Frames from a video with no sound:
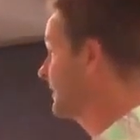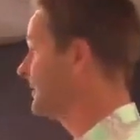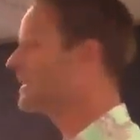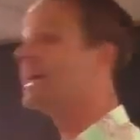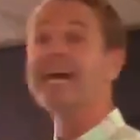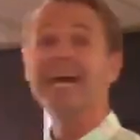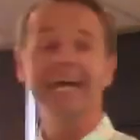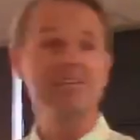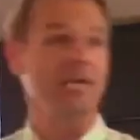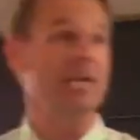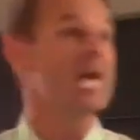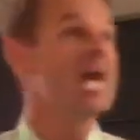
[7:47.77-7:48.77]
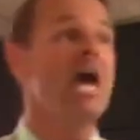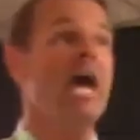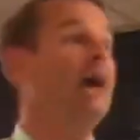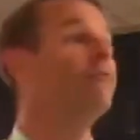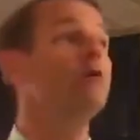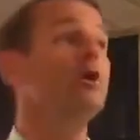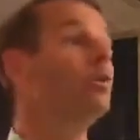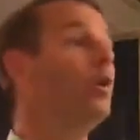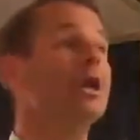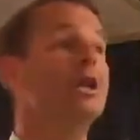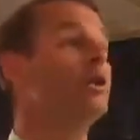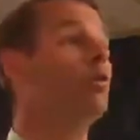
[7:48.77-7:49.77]
of kids. And it's like,
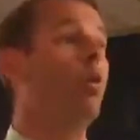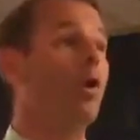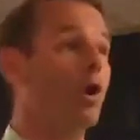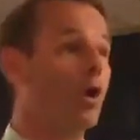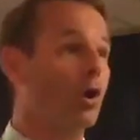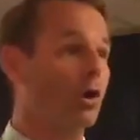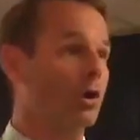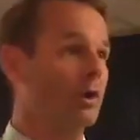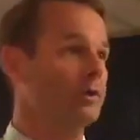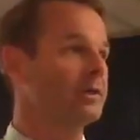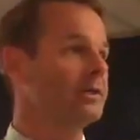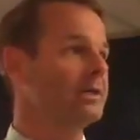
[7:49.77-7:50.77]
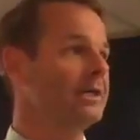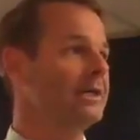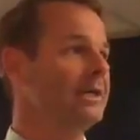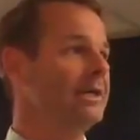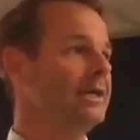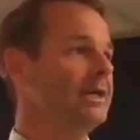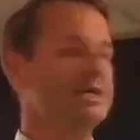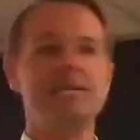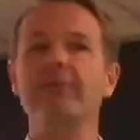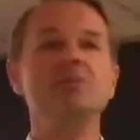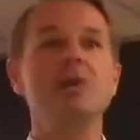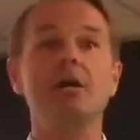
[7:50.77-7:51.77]
everyone in the world is
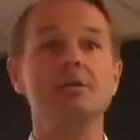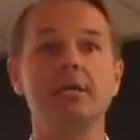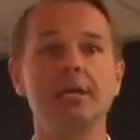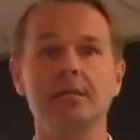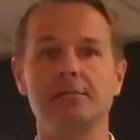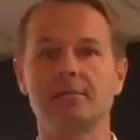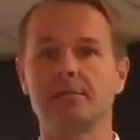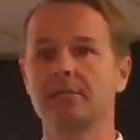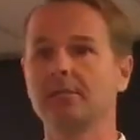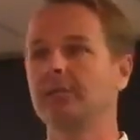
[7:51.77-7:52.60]
having tons of kids,